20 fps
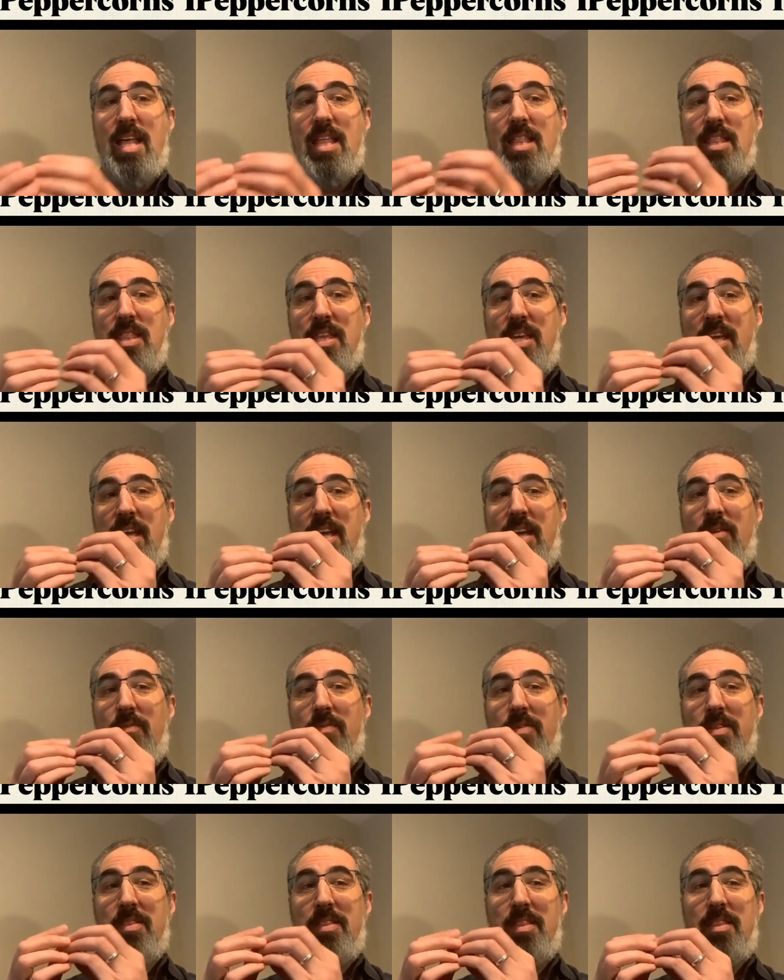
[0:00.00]
The
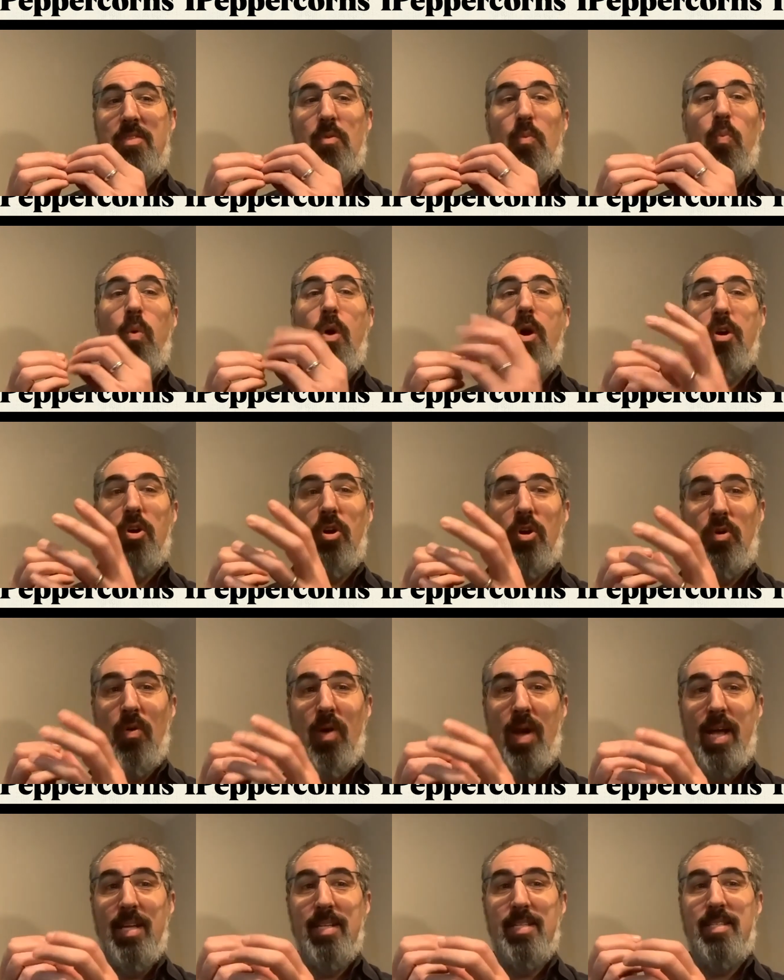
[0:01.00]

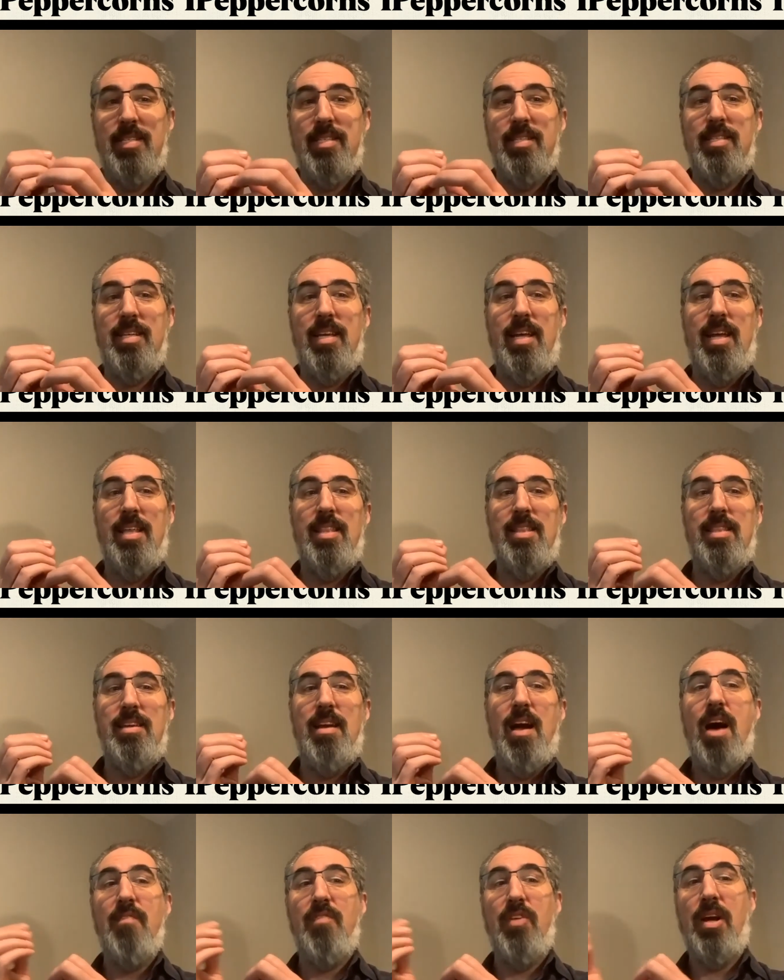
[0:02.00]
watercress and the
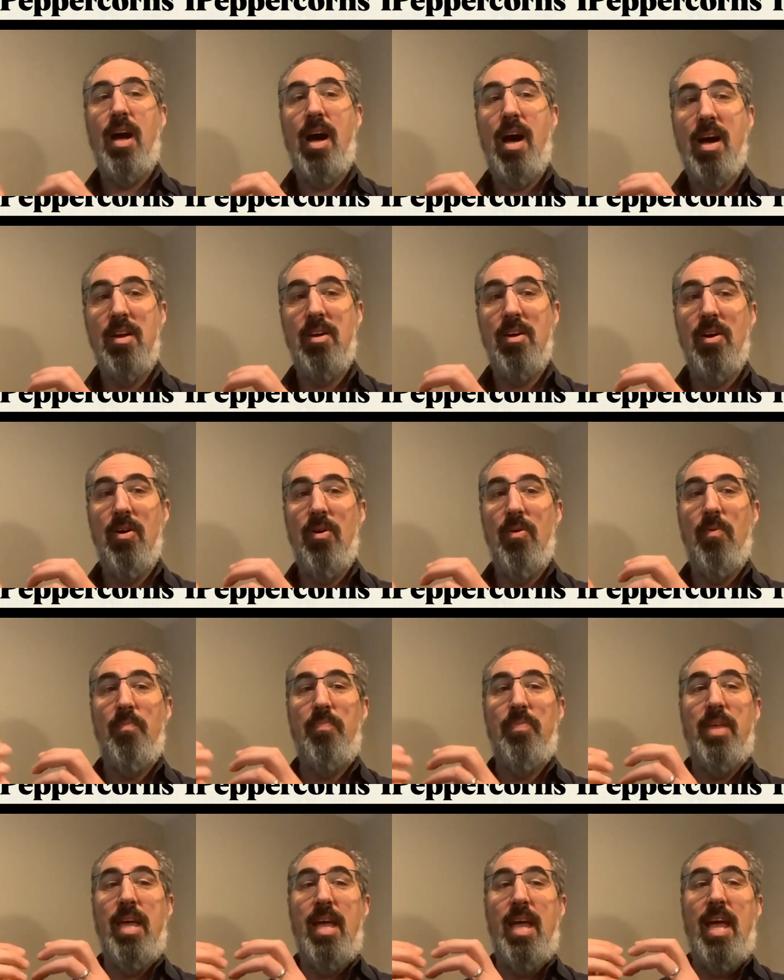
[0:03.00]
avocado
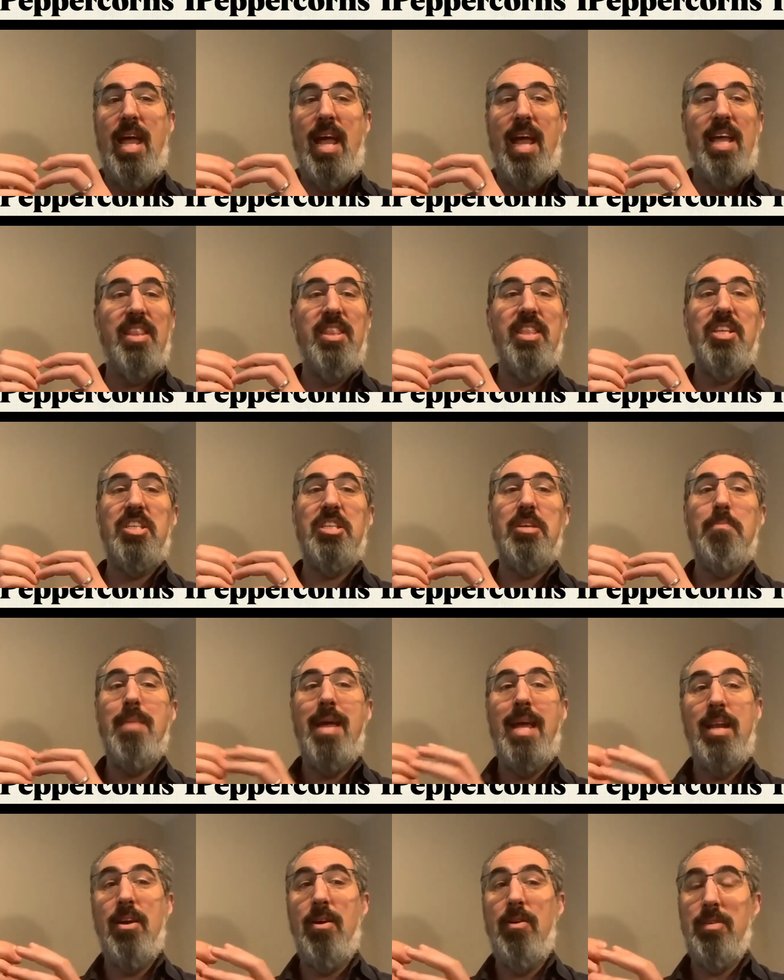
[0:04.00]
and the
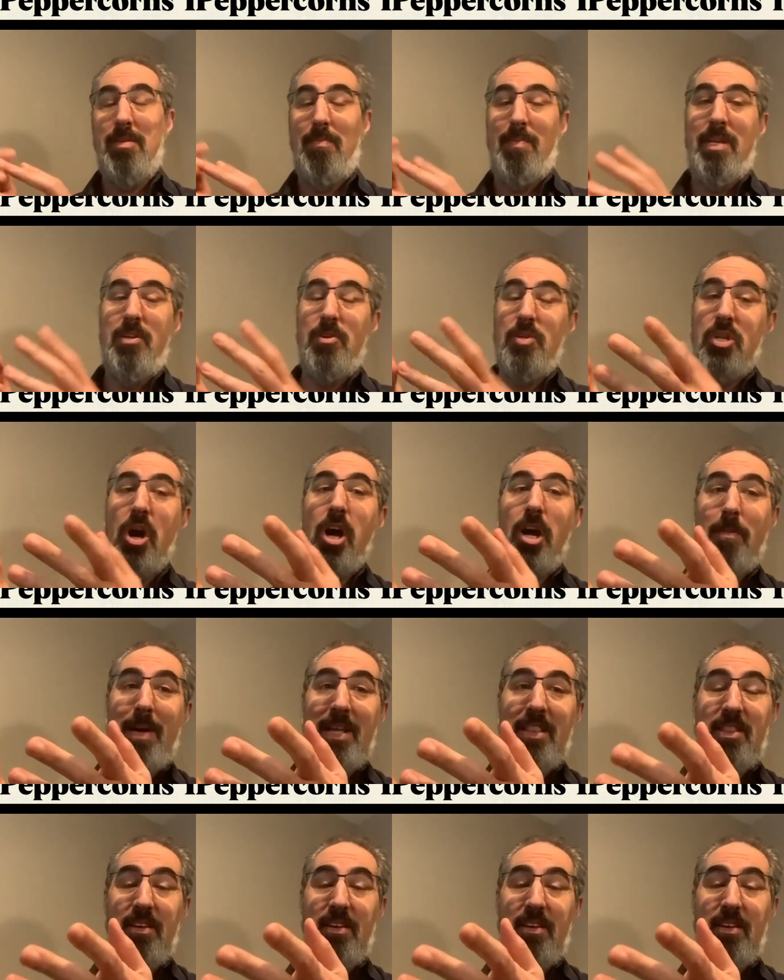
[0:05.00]
tomatoes. I mean, you talk about